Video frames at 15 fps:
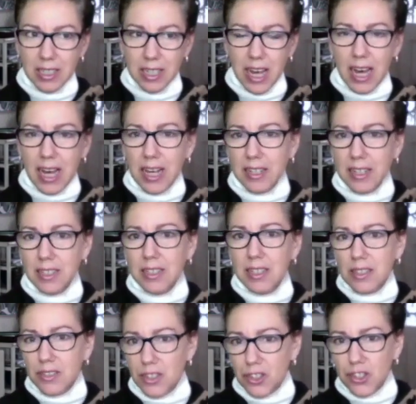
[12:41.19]
and
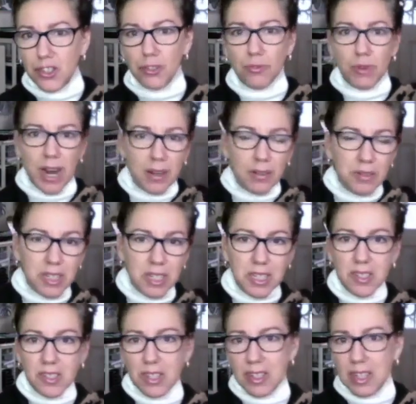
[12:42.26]
the
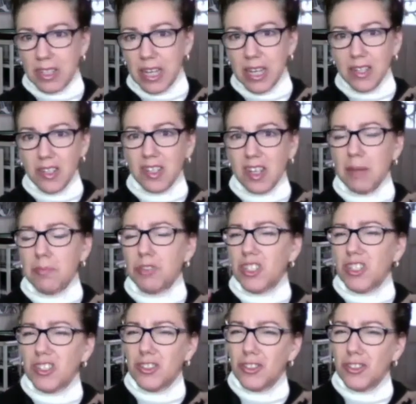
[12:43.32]
surroundings and the landscape just